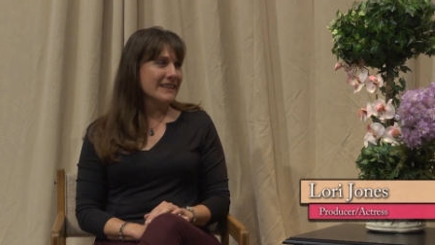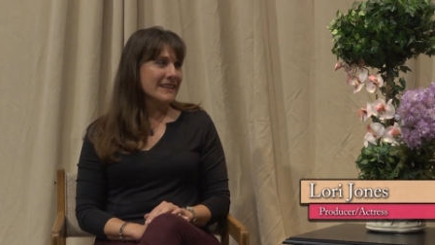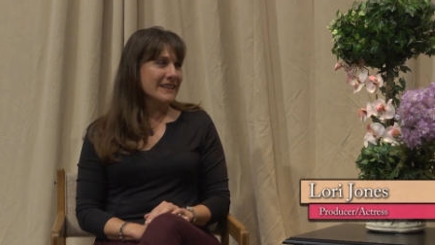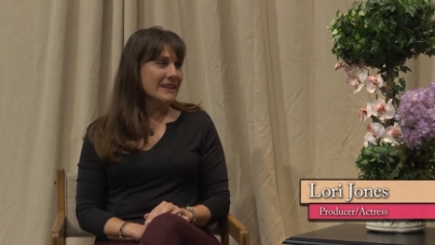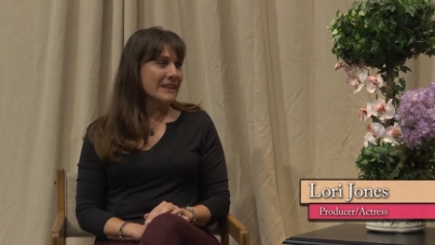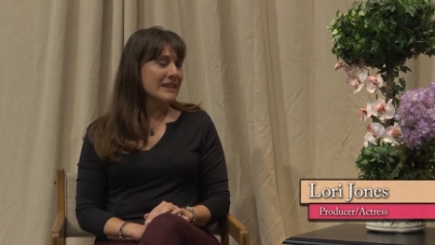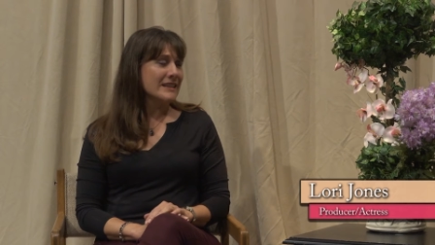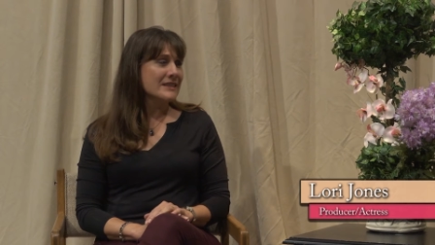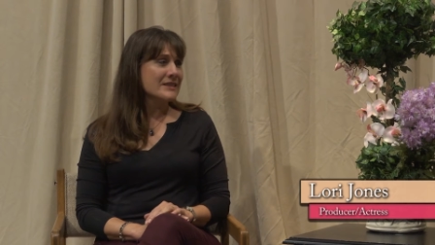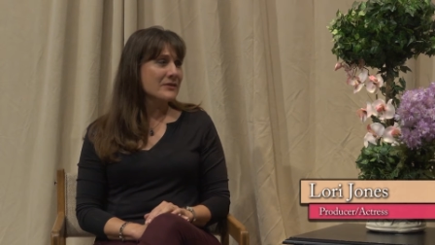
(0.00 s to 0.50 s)

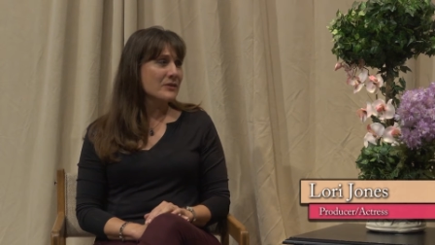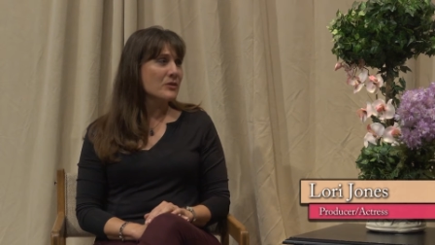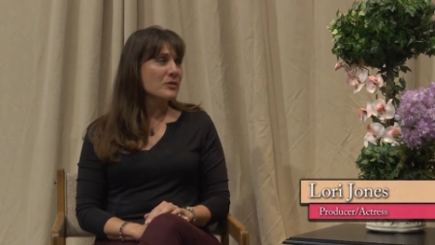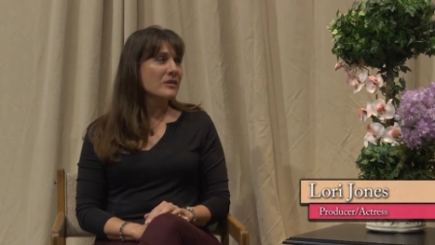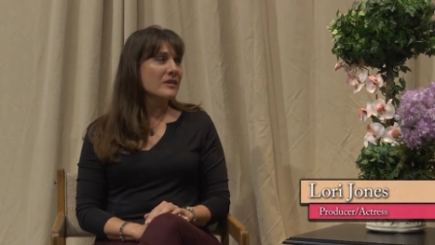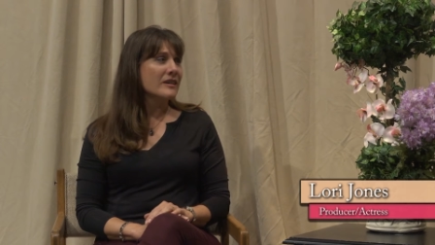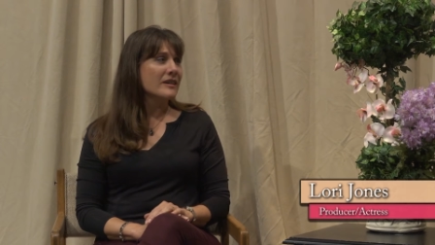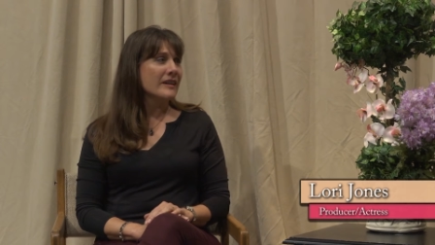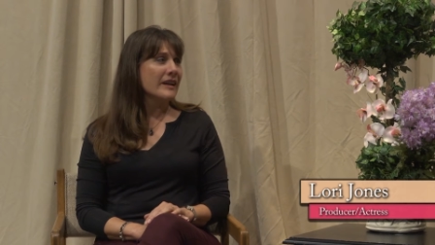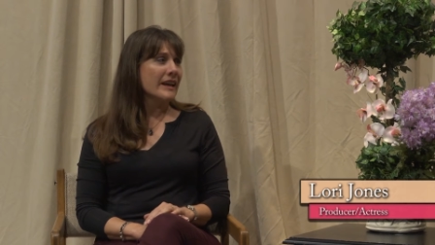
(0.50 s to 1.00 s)
It is
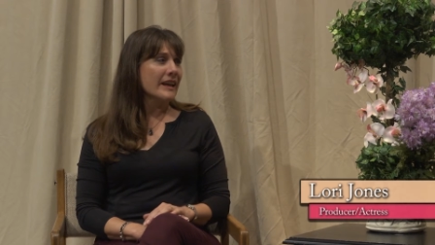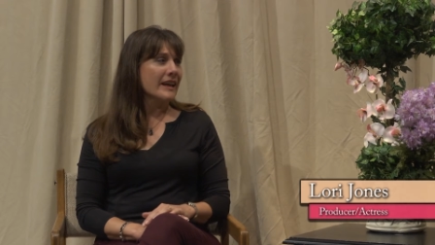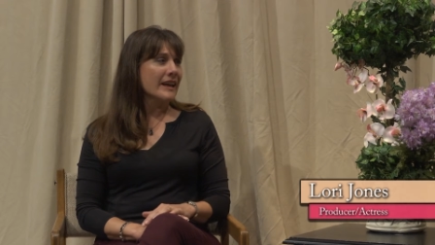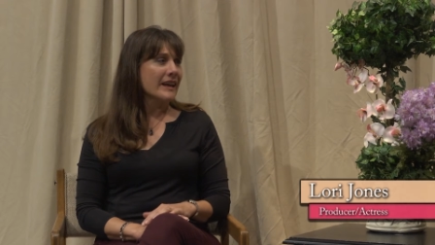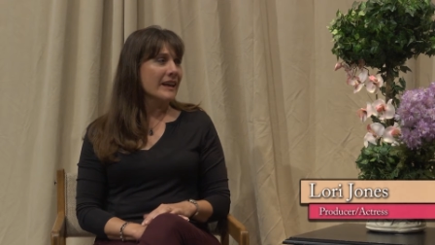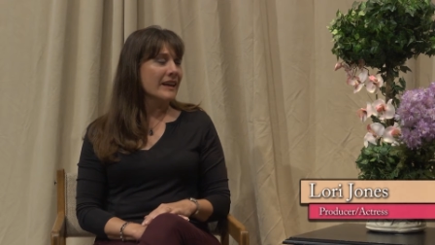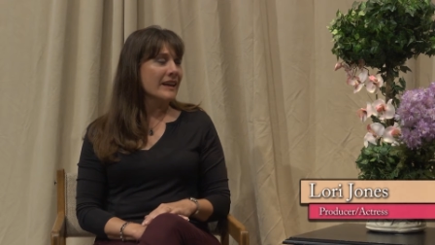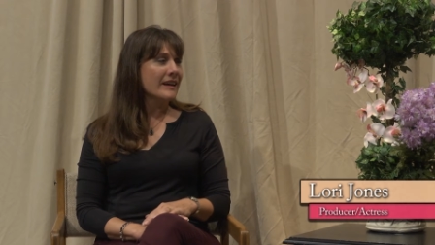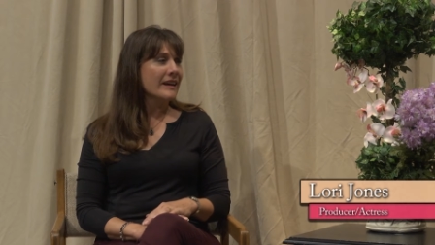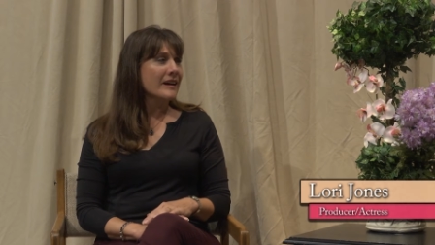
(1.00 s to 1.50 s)
for
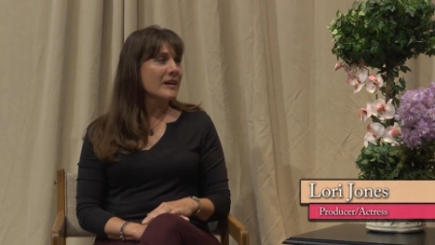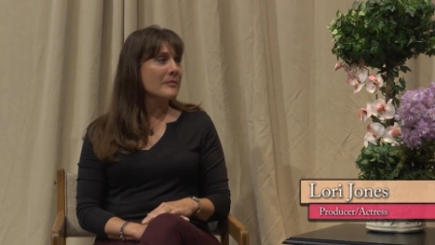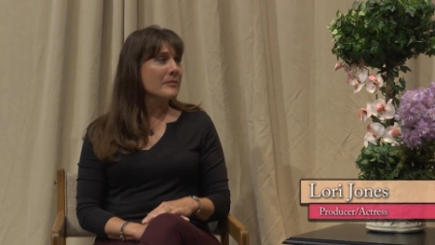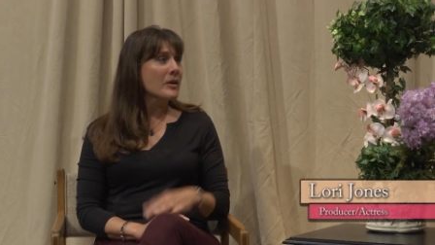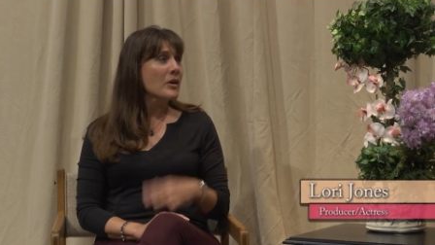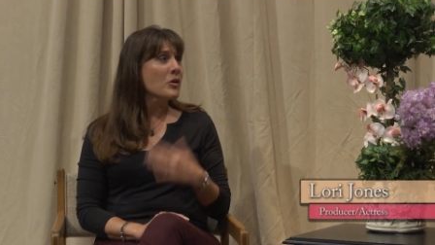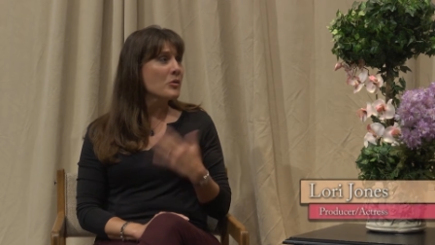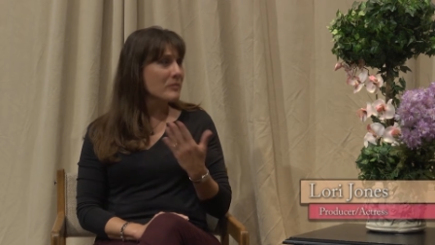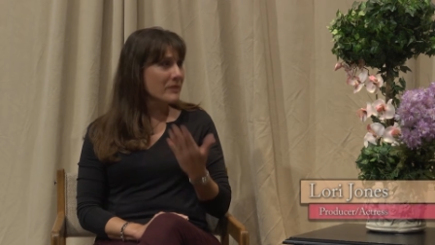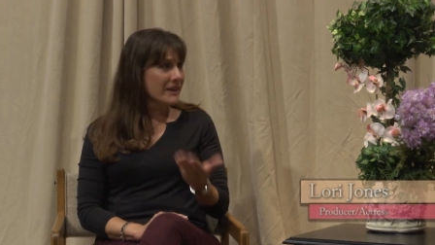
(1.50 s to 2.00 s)
a
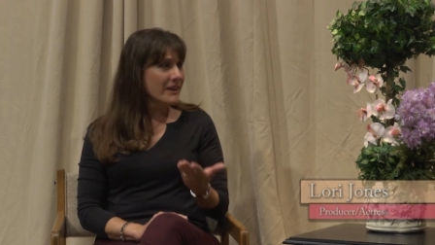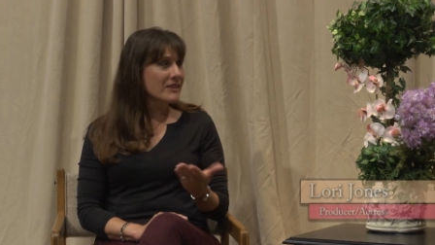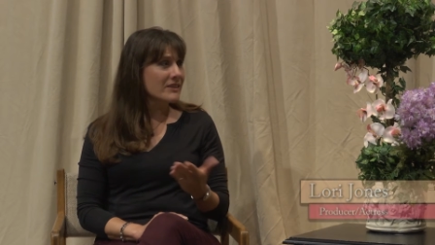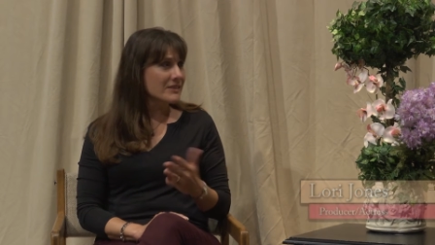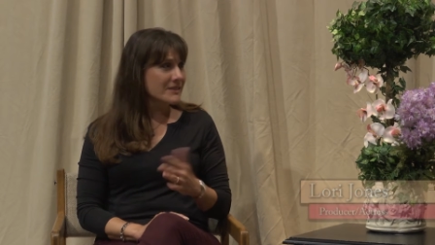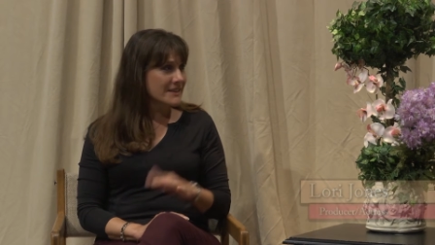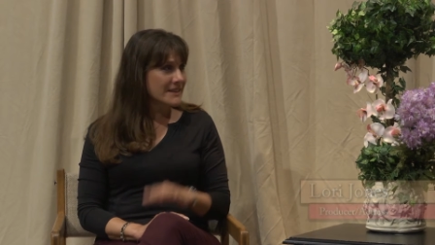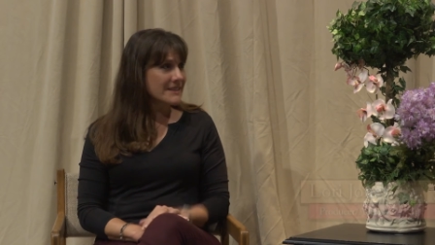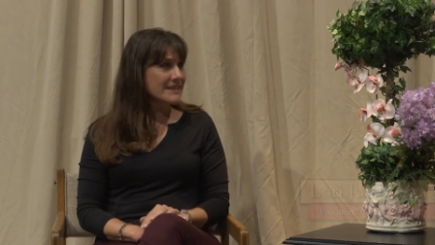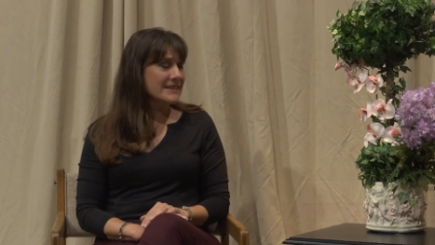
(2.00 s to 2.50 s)
home
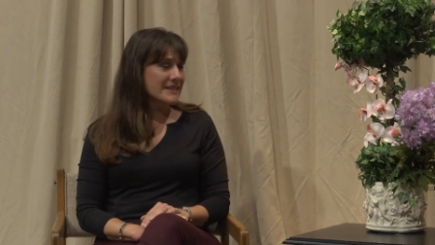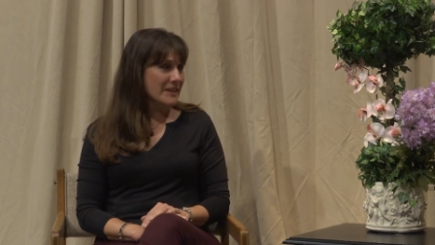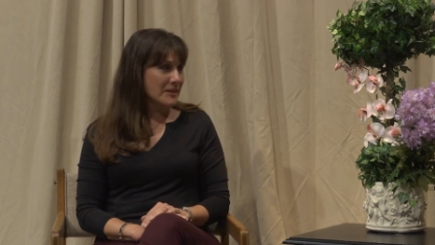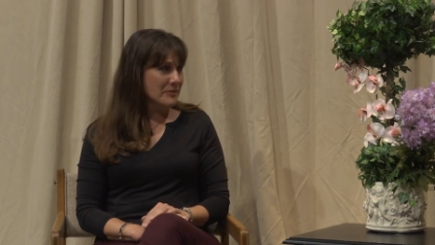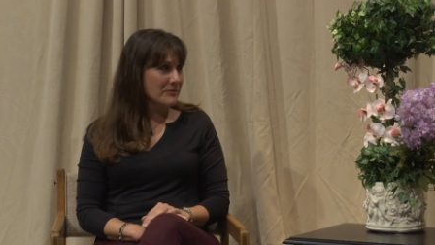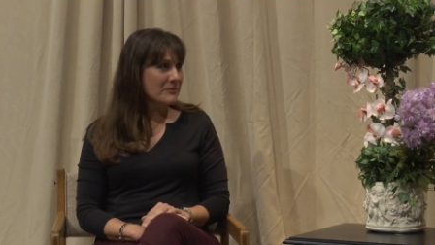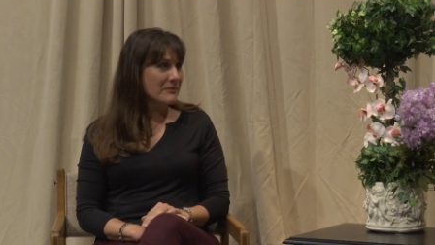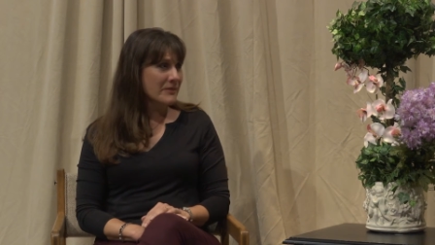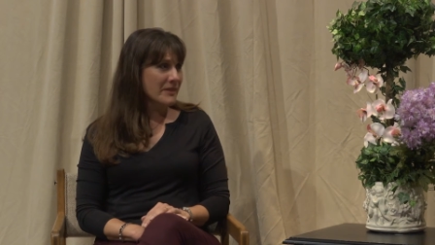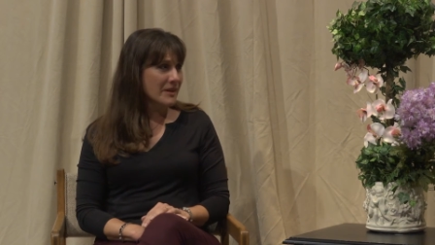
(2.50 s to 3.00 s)
care
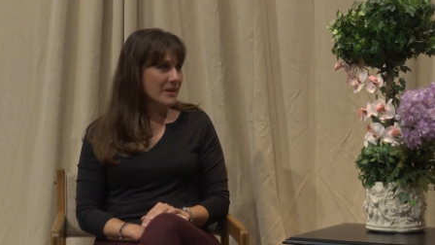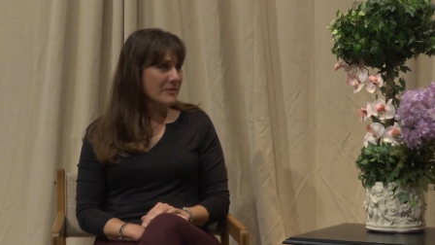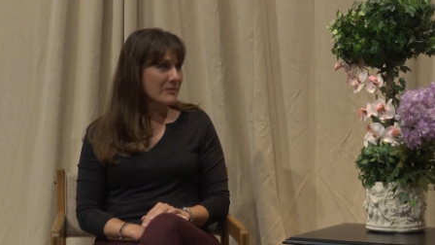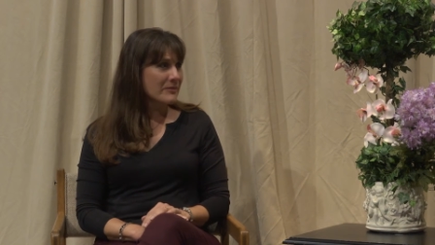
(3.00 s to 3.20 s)
system